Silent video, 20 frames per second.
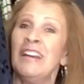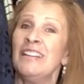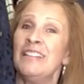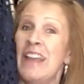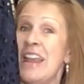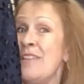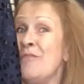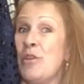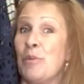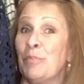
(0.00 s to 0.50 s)

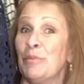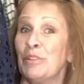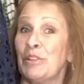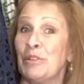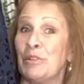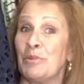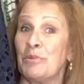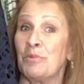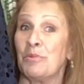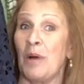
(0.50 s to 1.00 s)
navy
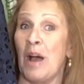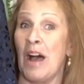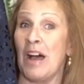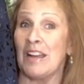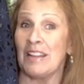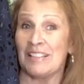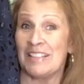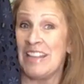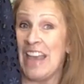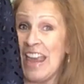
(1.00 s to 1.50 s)
blue
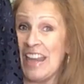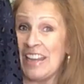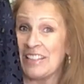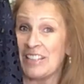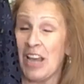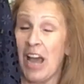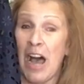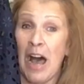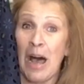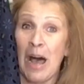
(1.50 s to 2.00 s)
uh, tank
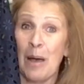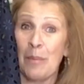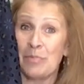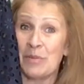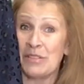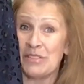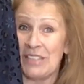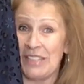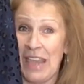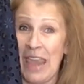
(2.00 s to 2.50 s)
top,
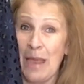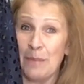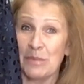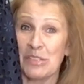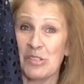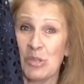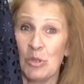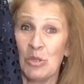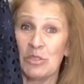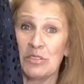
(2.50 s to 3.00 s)

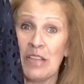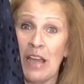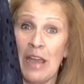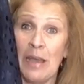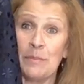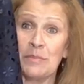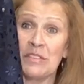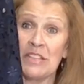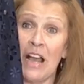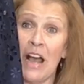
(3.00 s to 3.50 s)
camisole
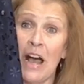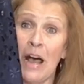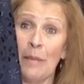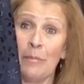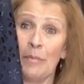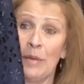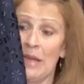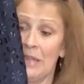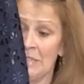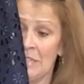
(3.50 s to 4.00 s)
type top,
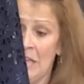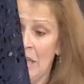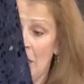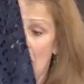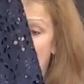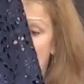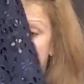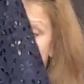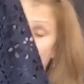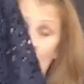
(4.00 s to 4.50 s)
but
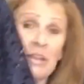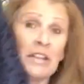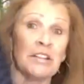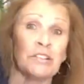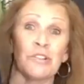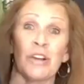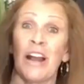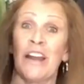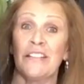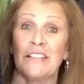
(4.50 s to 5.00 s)
I'm gonna
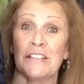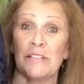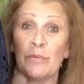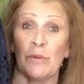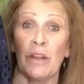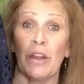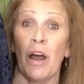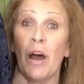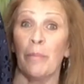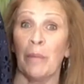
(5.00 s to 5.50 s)
try this
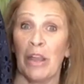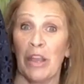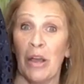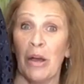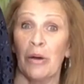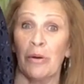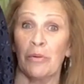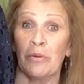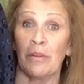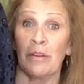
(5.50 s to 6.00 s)
one on my
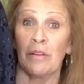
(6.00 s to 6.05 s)
own.